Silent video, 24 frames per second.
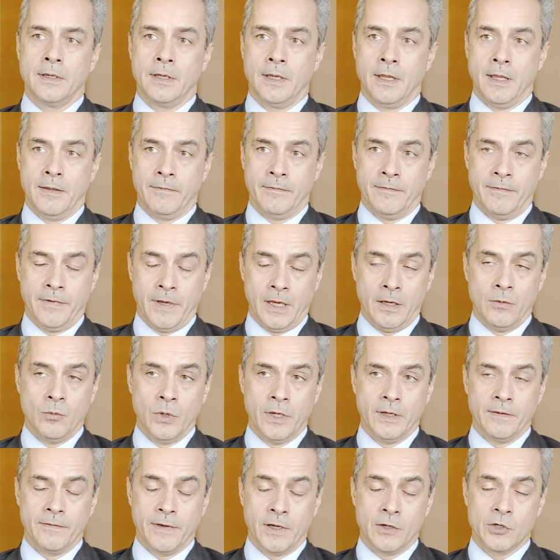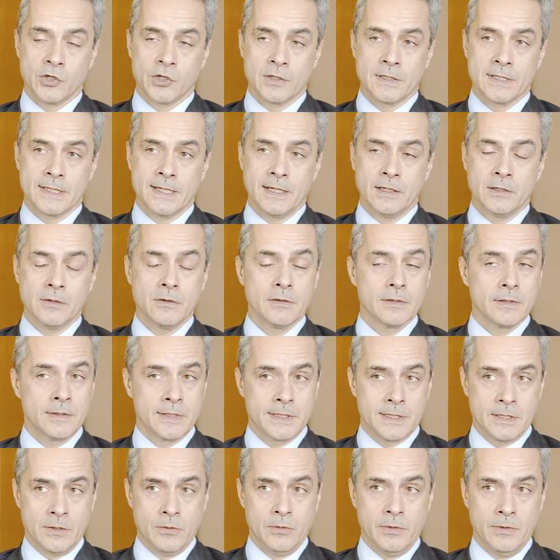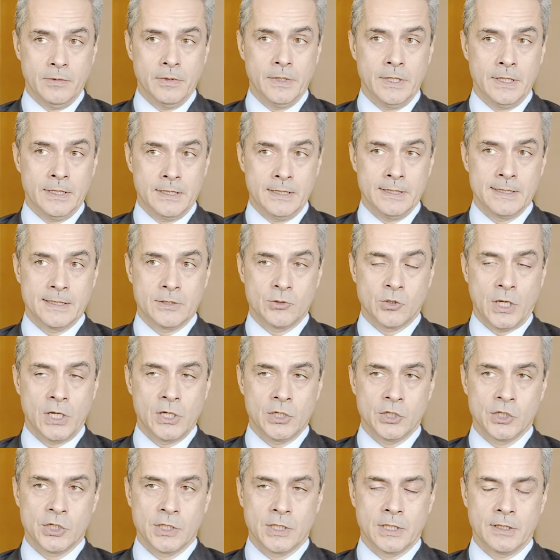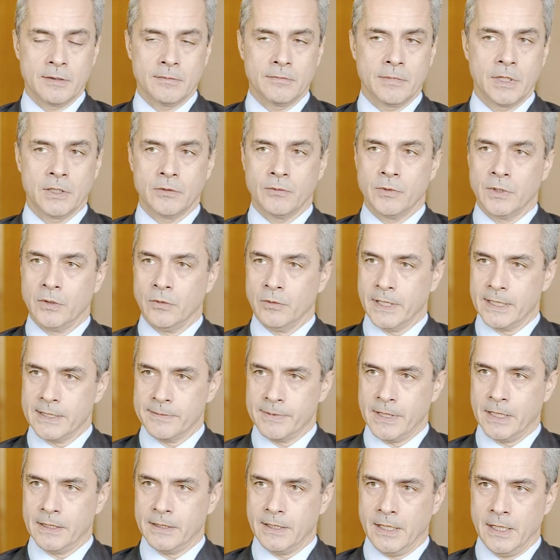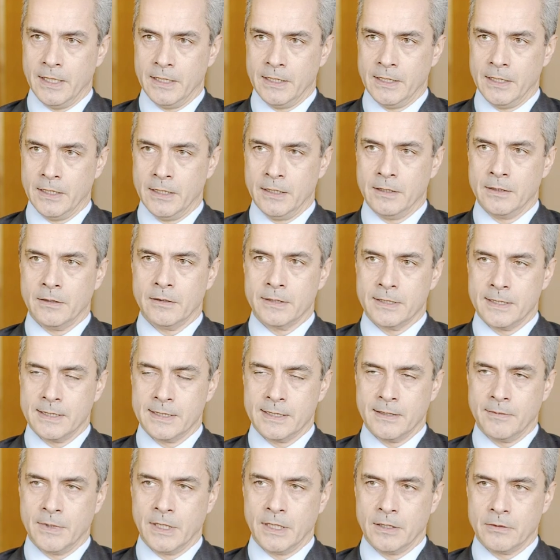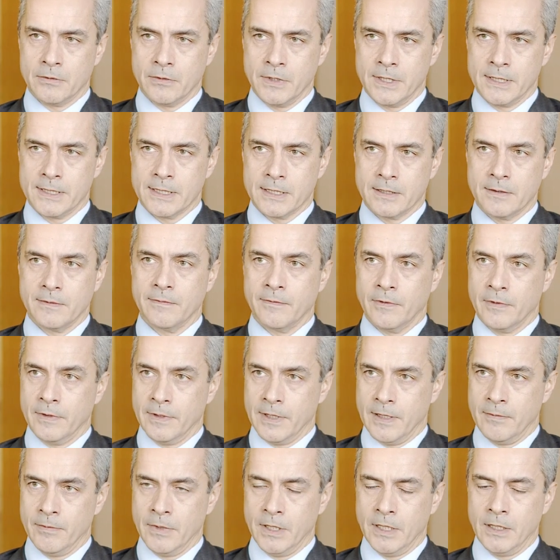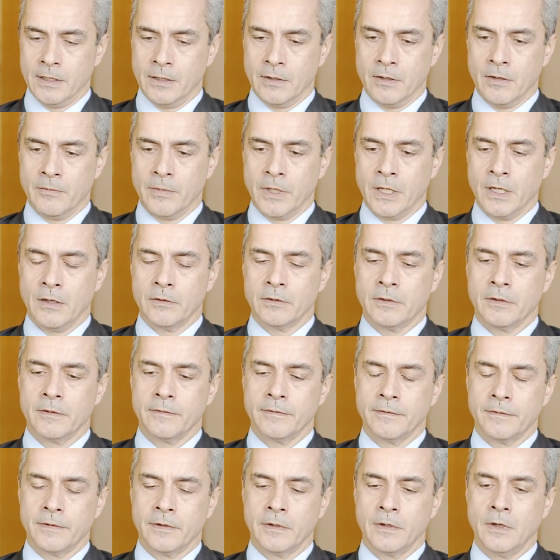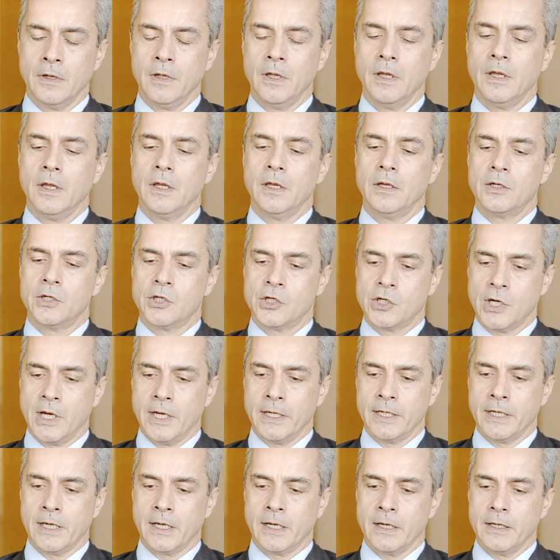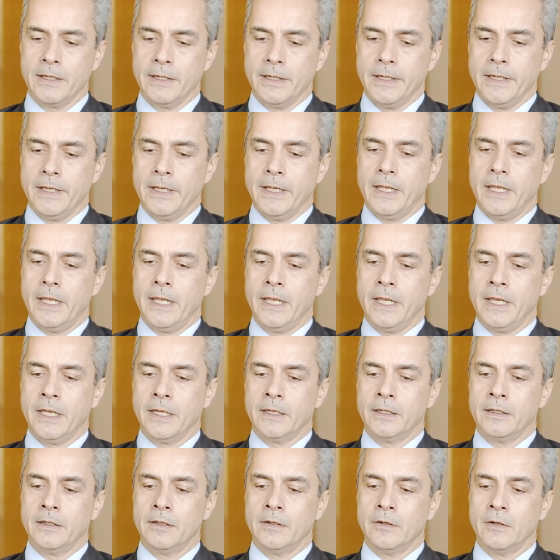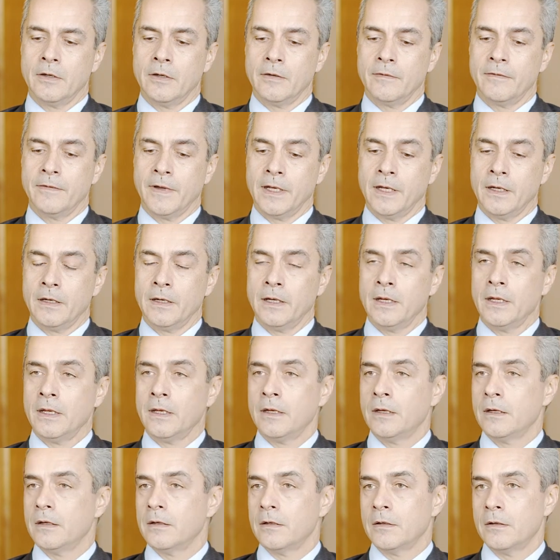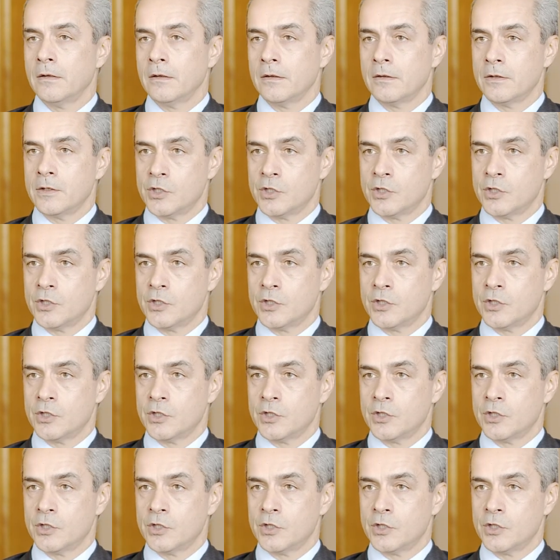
they have very weak financial sector. So it is challenging, but we don't expect any systemic risk for the time being coming out of China. And finally, the